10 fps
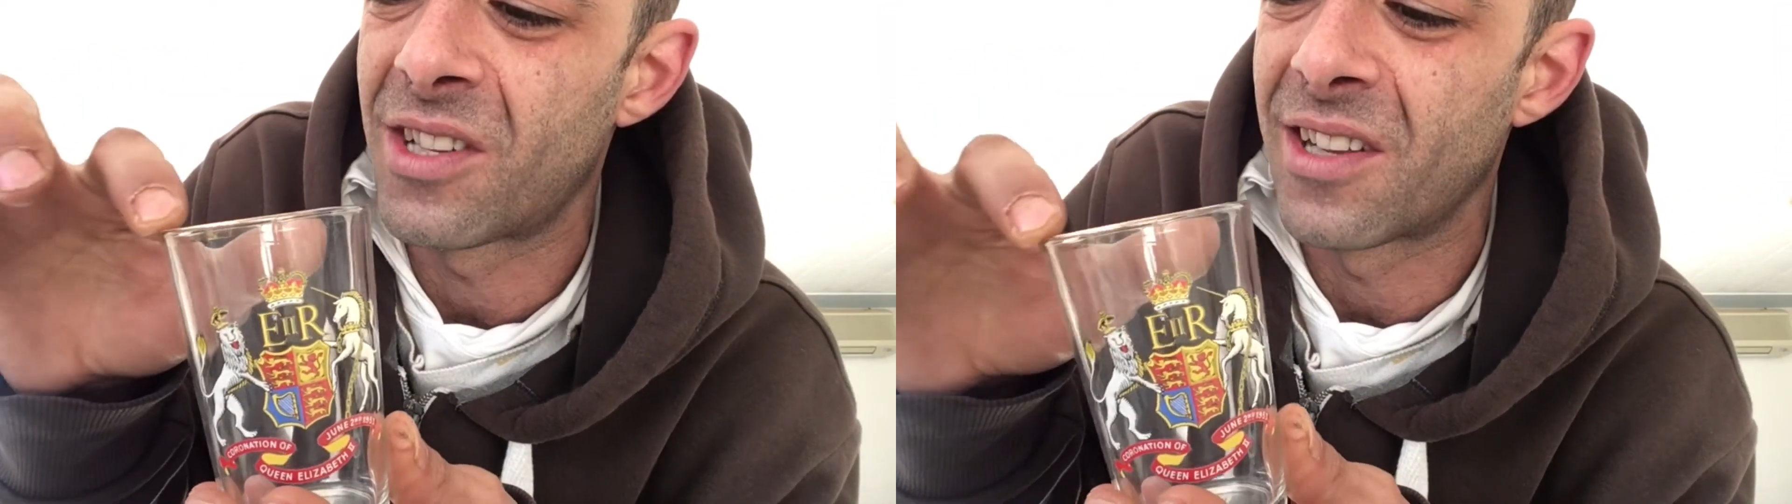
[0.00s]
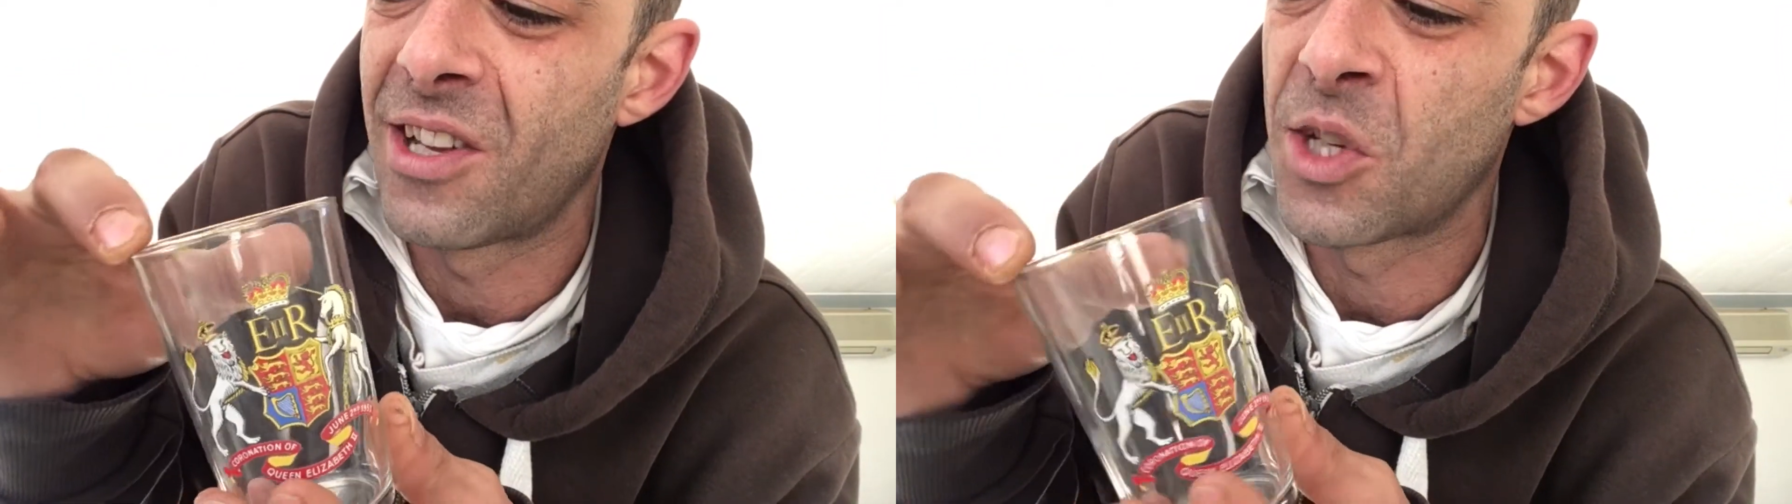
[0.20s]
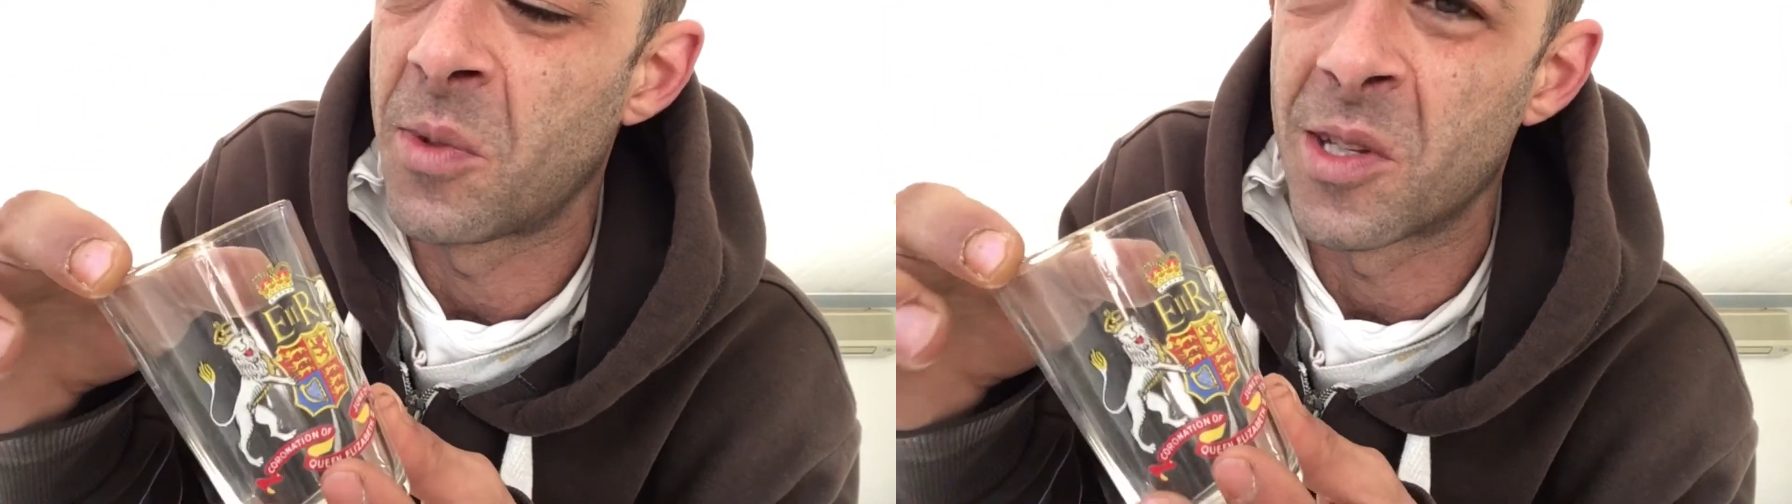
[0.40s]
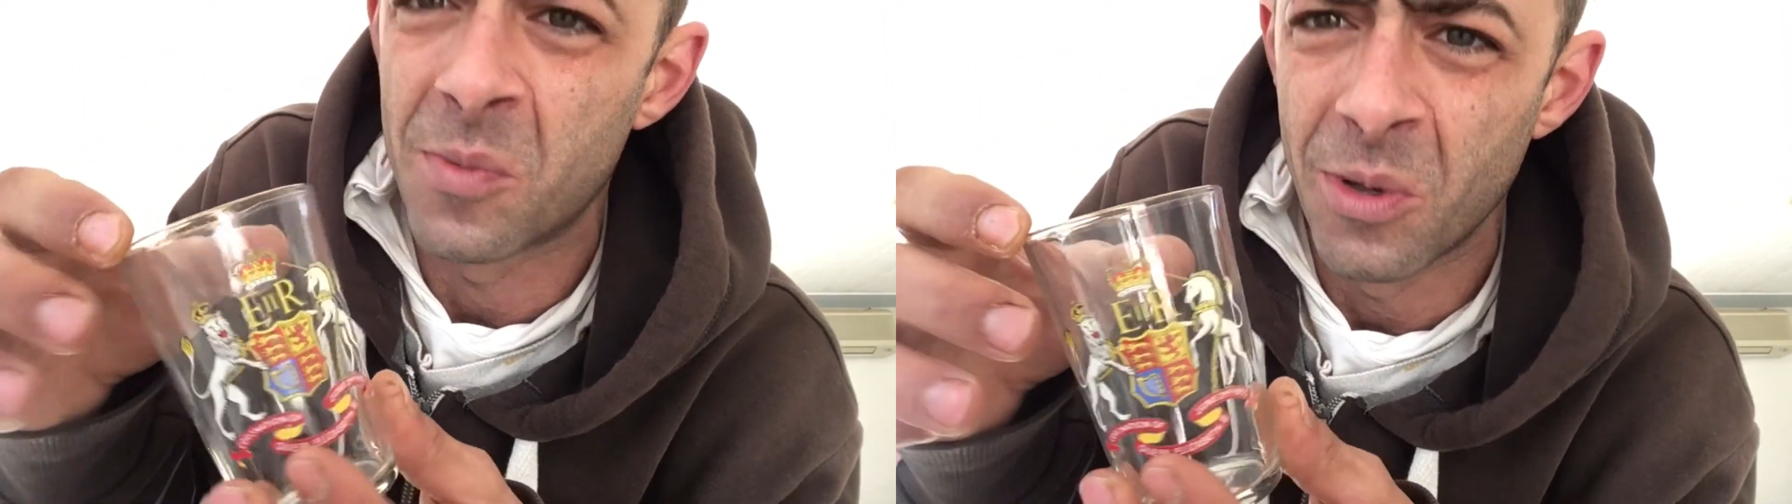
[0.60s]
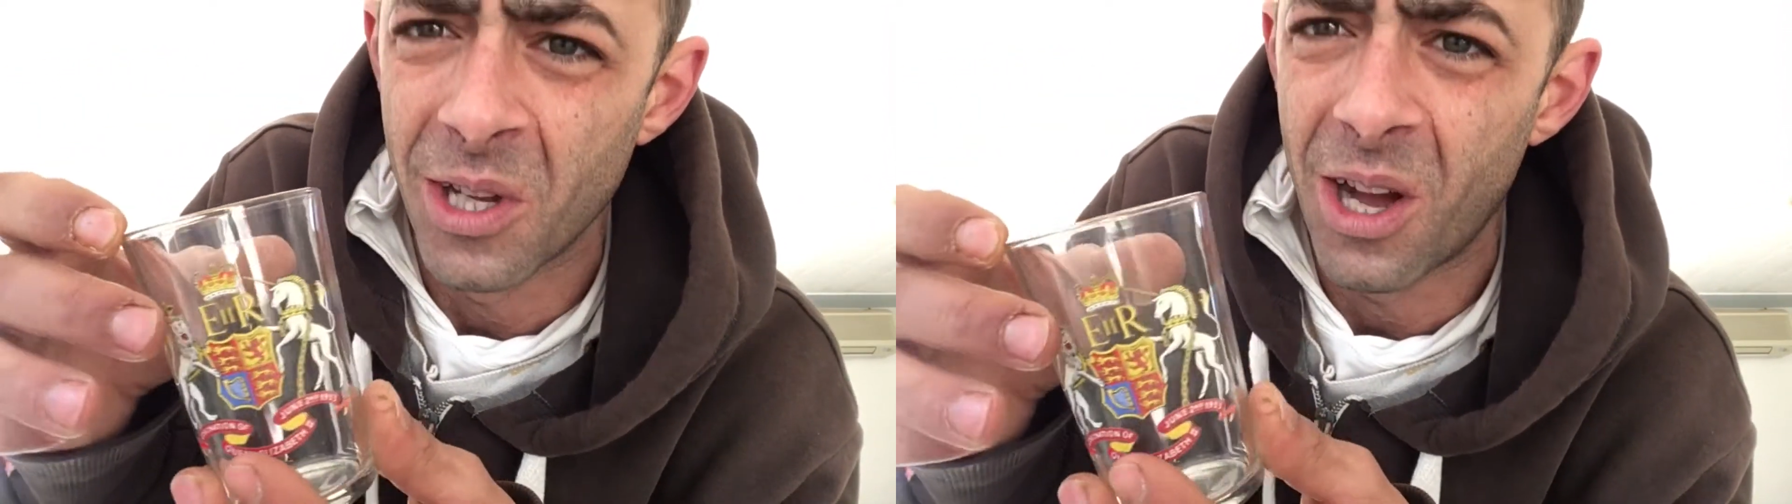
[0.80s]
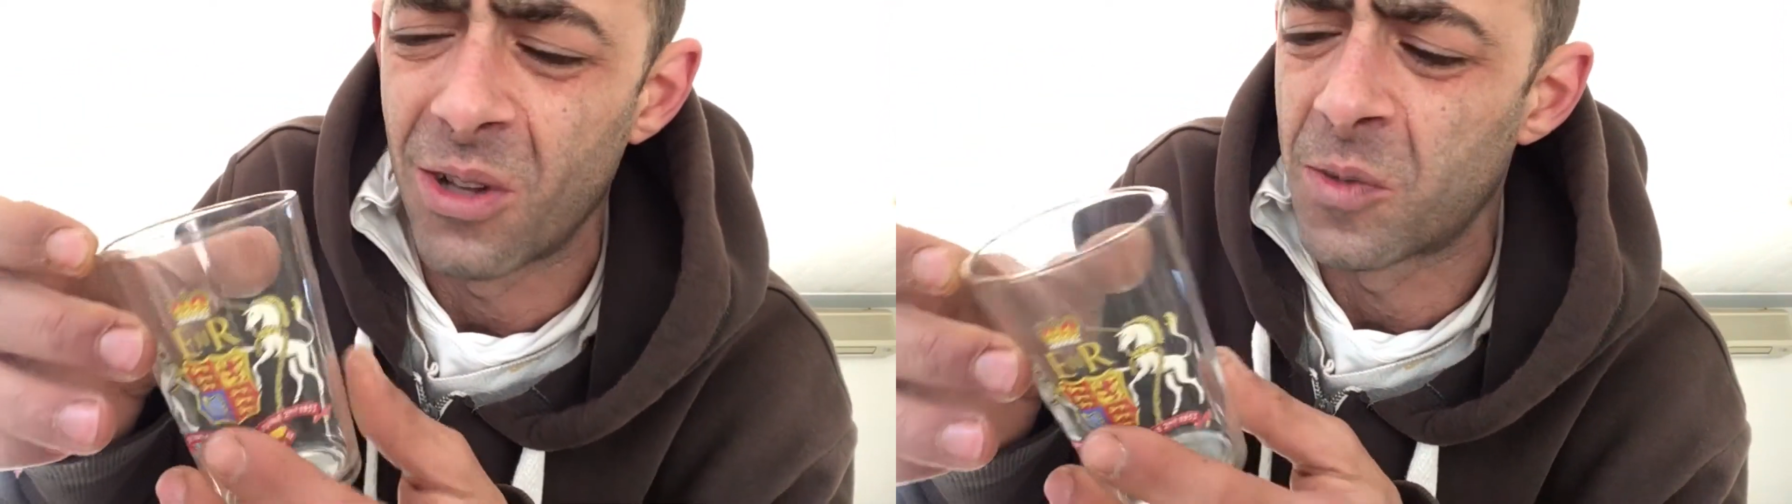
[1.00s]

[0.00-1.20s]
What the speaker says: so it tells me it's pretty old.